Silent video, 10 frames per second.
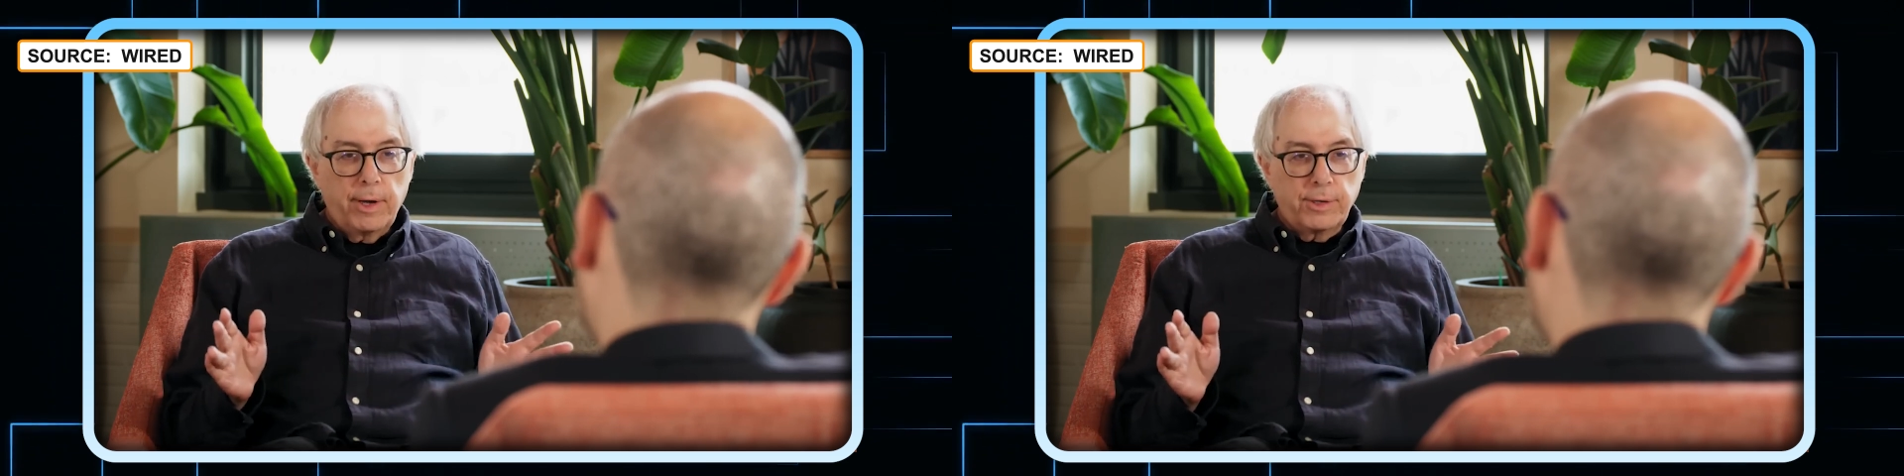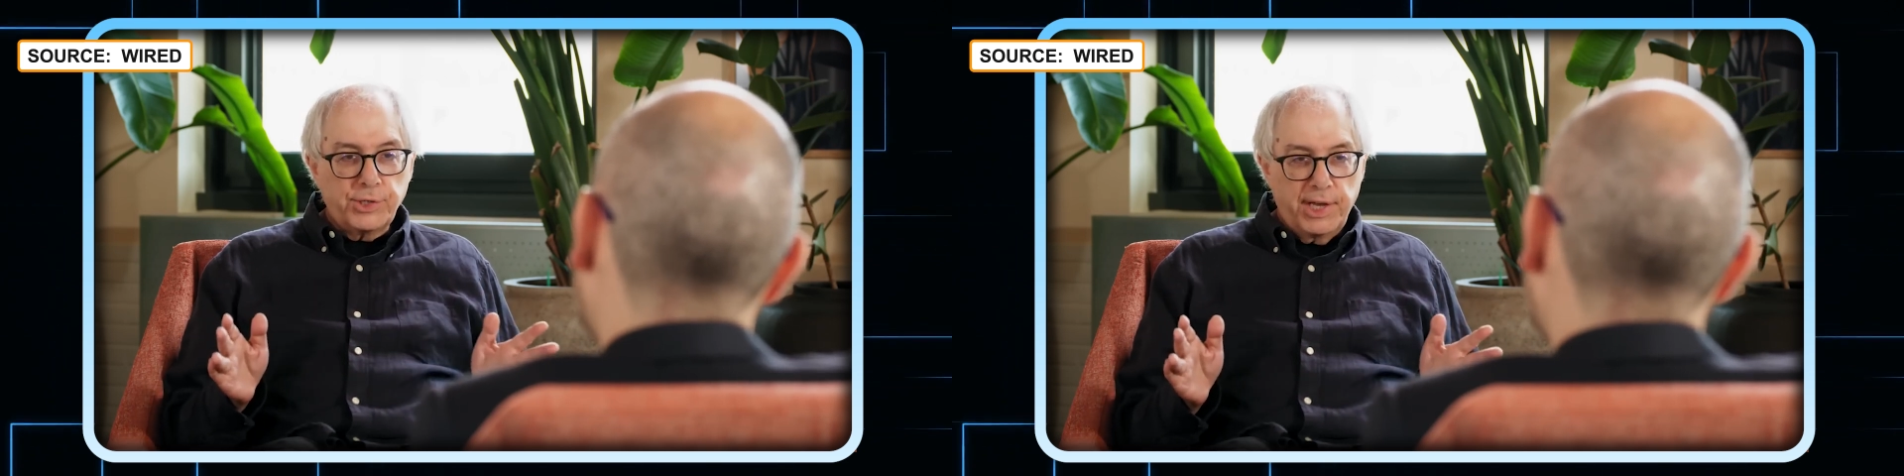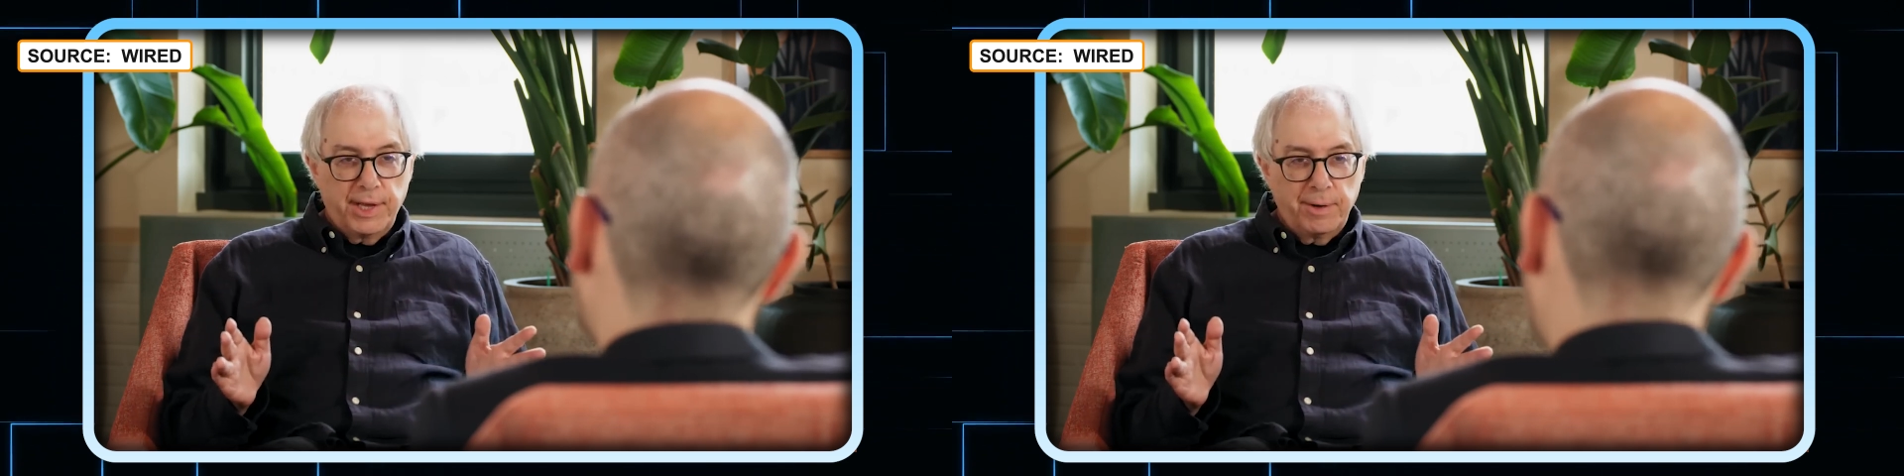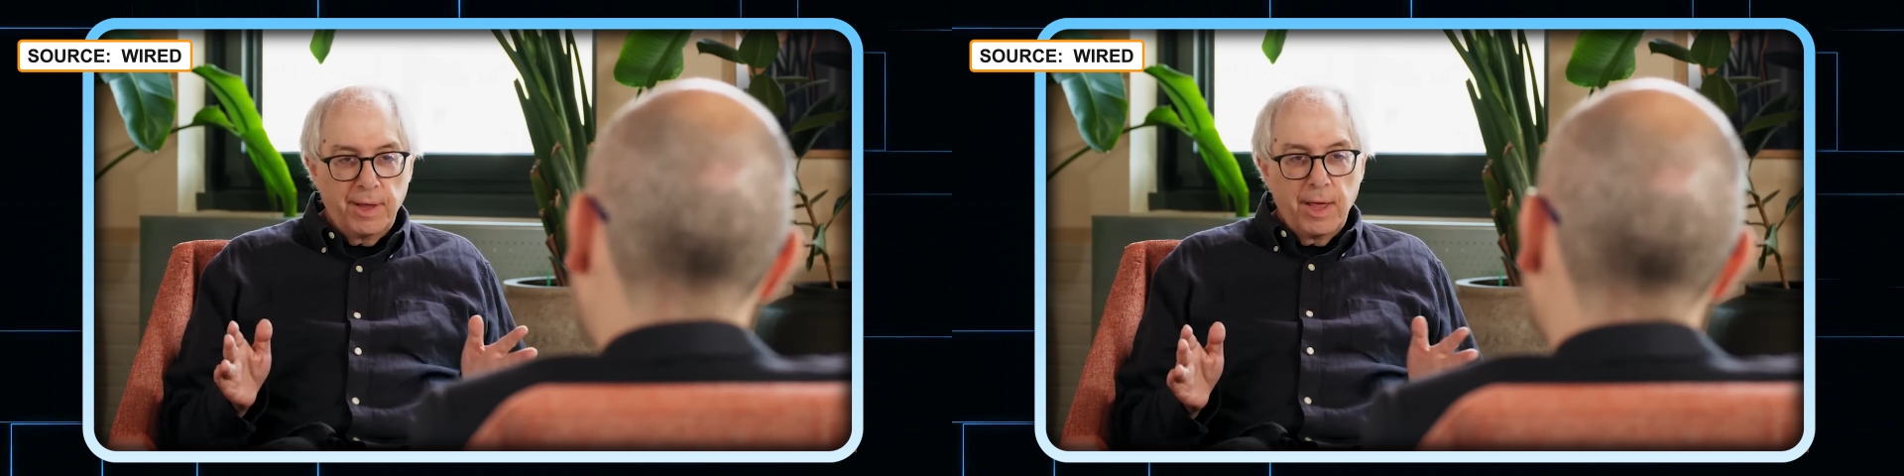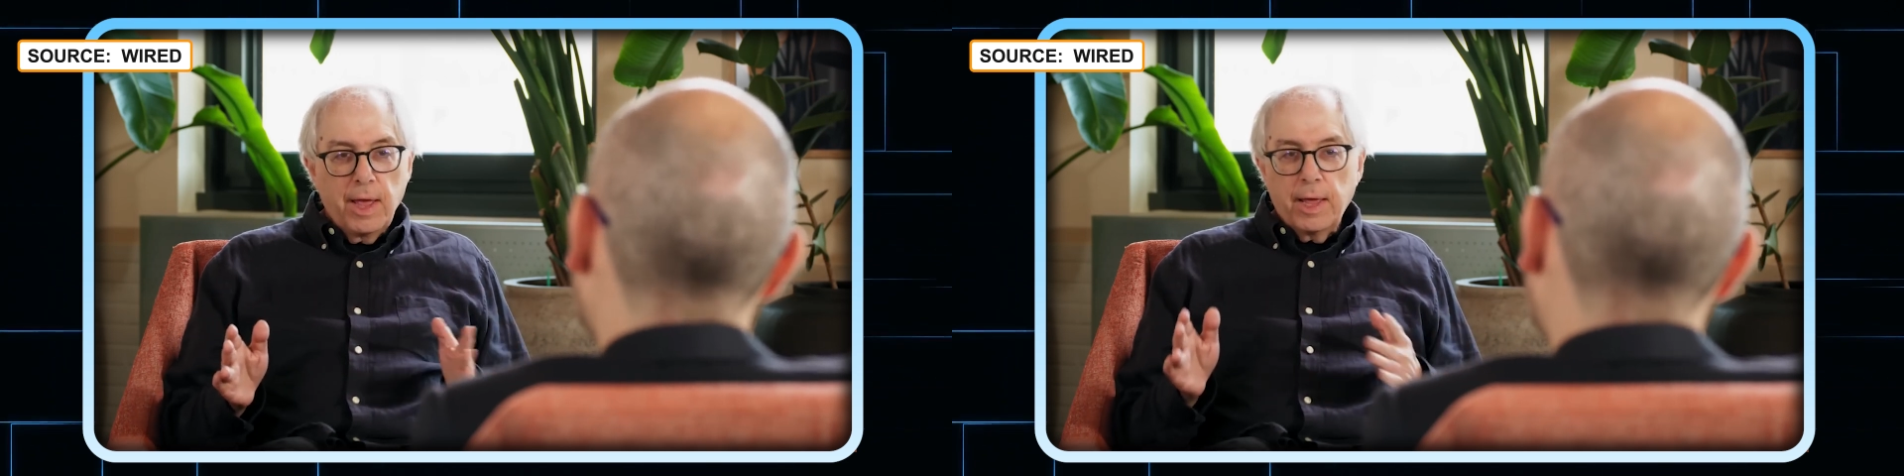but if the
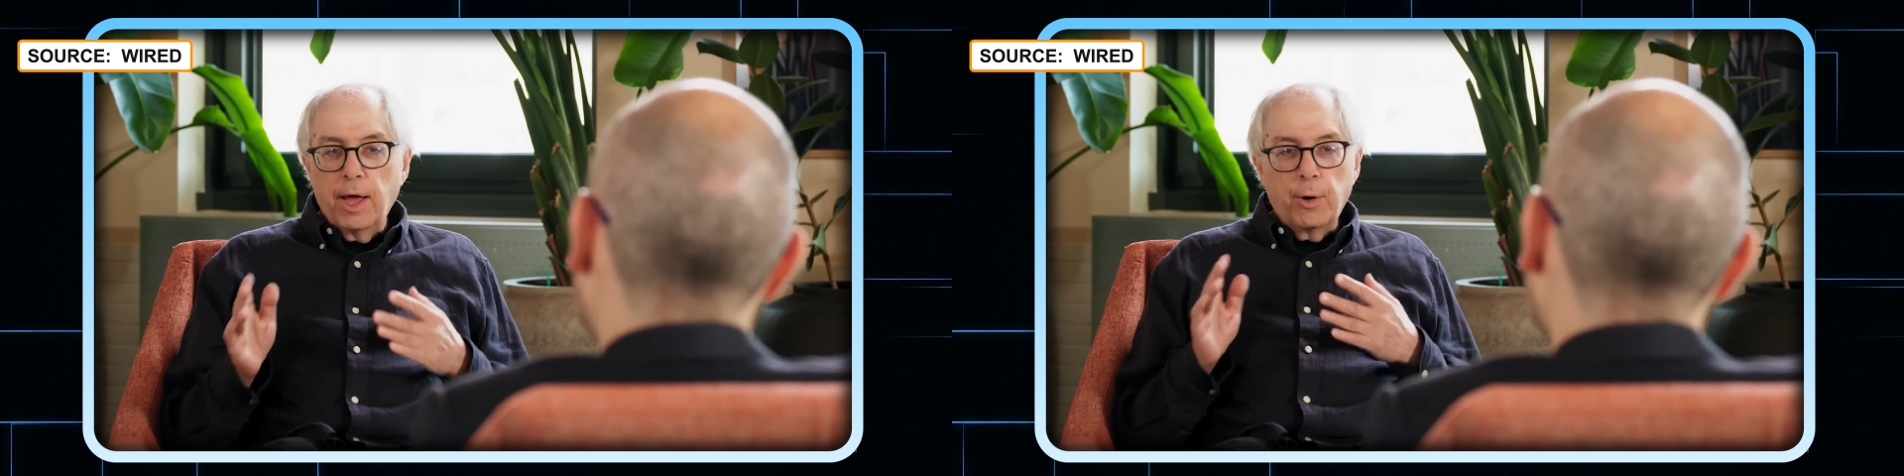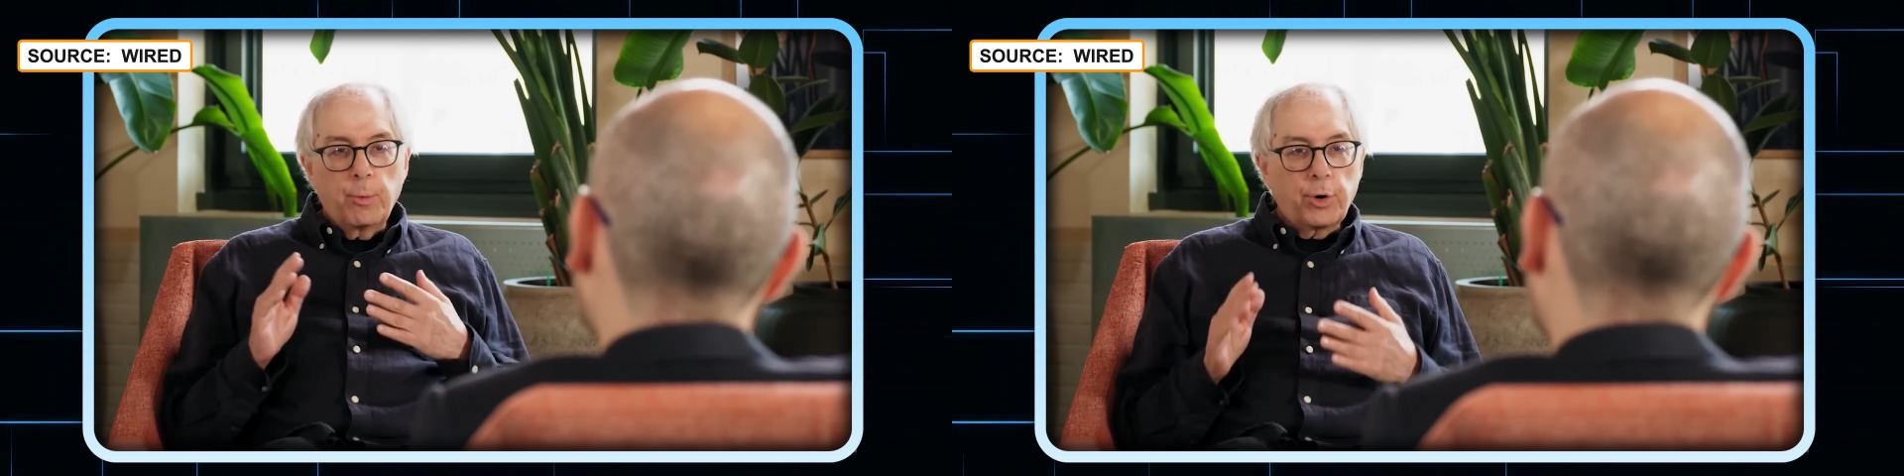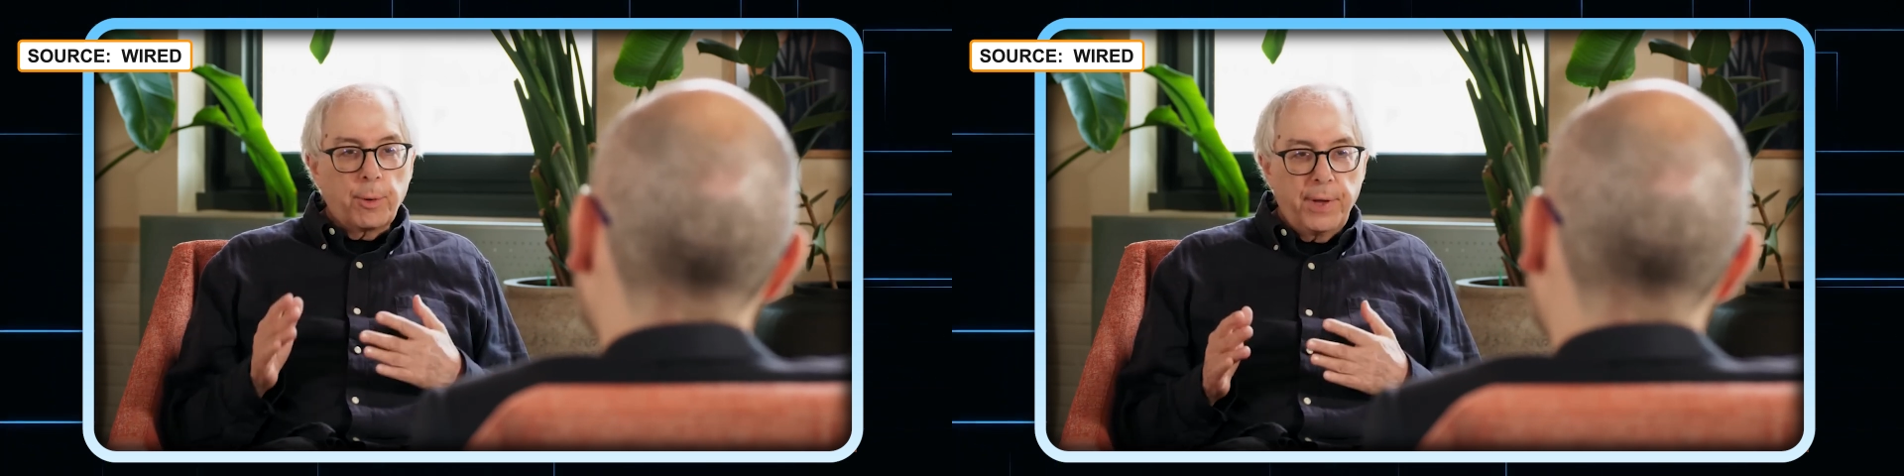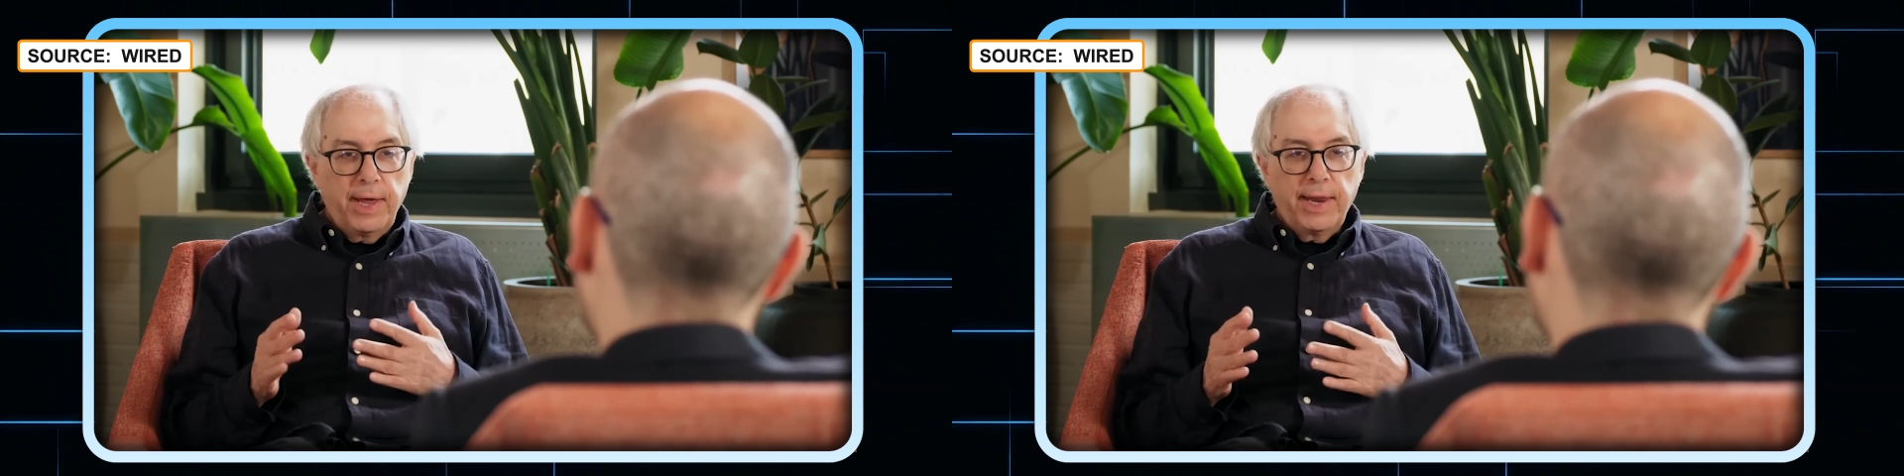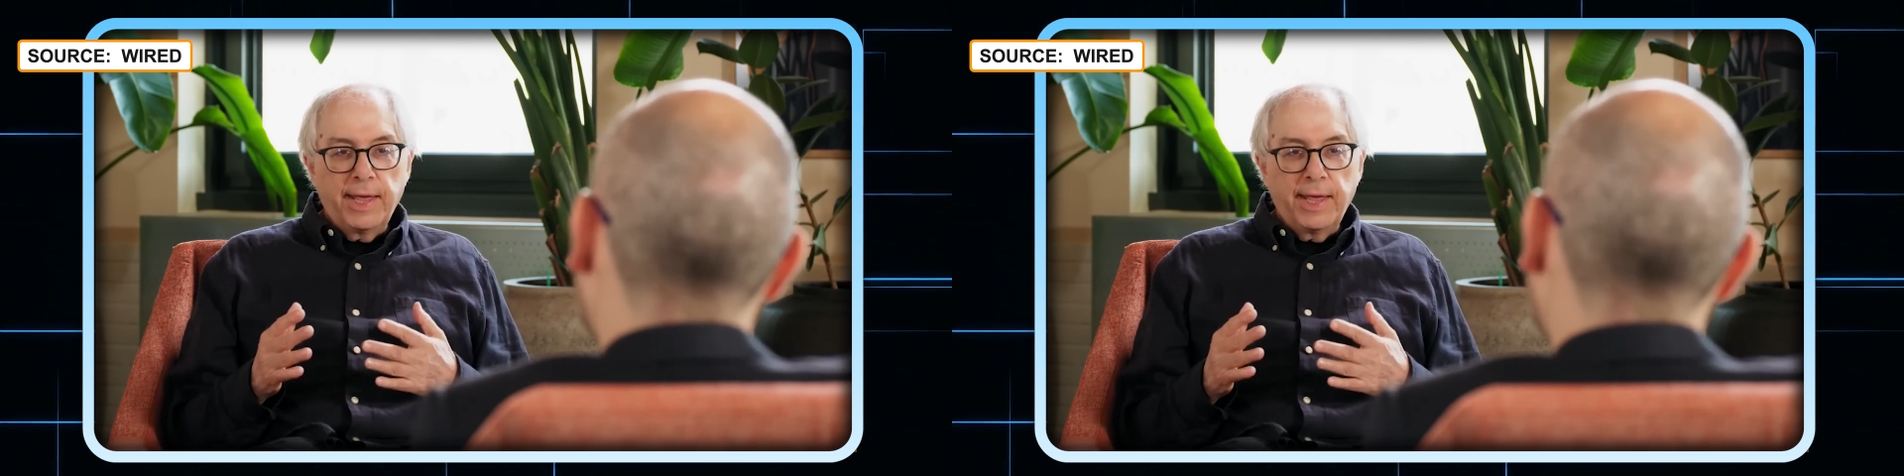timeline is that short,